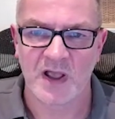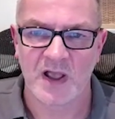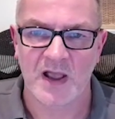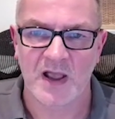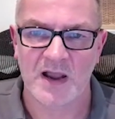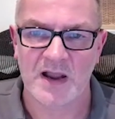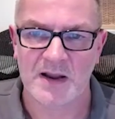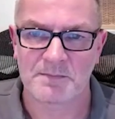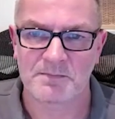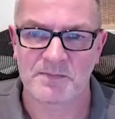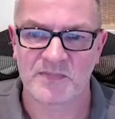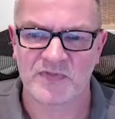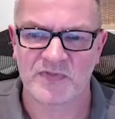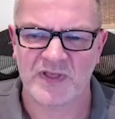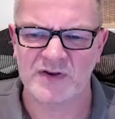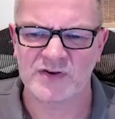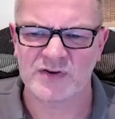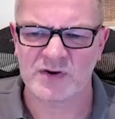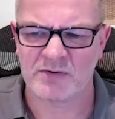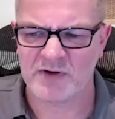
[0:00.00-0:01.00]

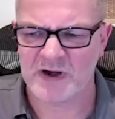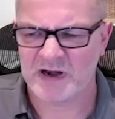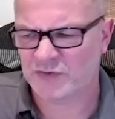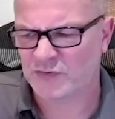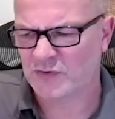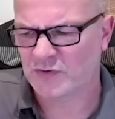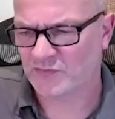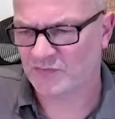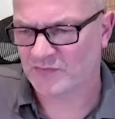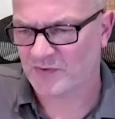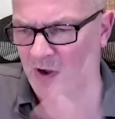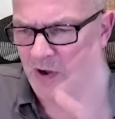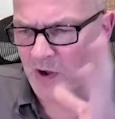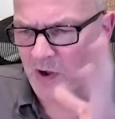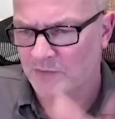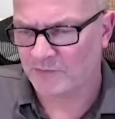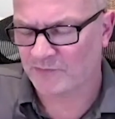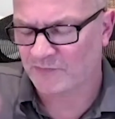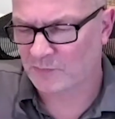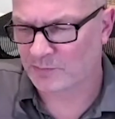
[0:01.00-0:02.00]
things that are really sort of
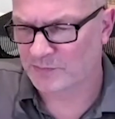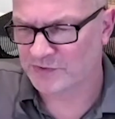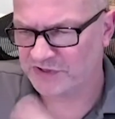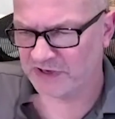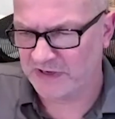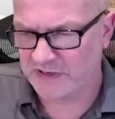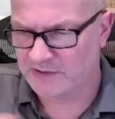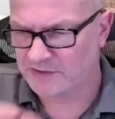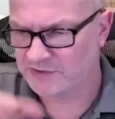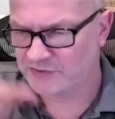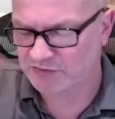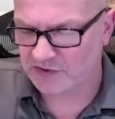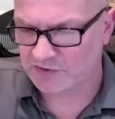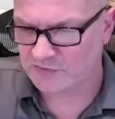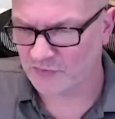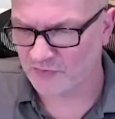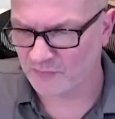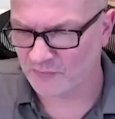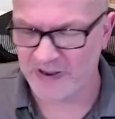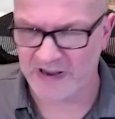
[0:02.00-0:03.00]
hard for machines to
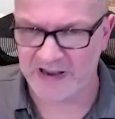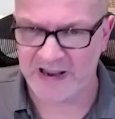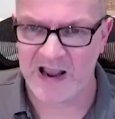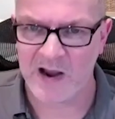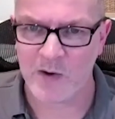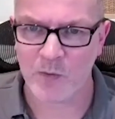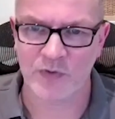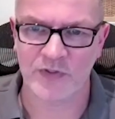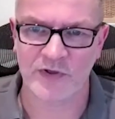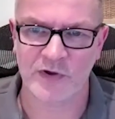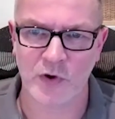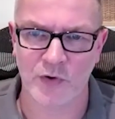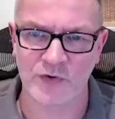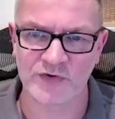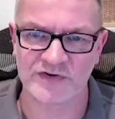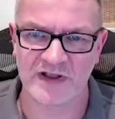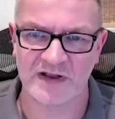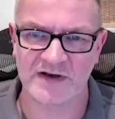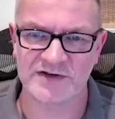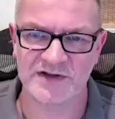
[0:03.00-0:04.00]
sort of pick out what the
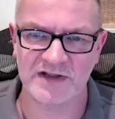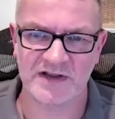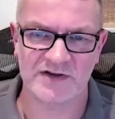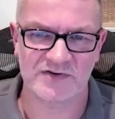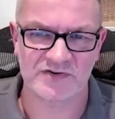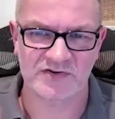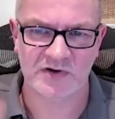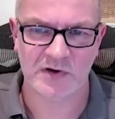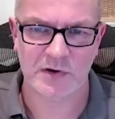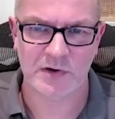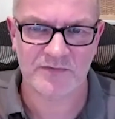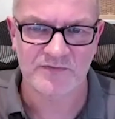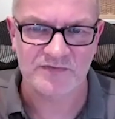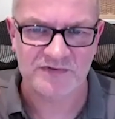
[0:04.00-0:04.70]
content is. There's a lot of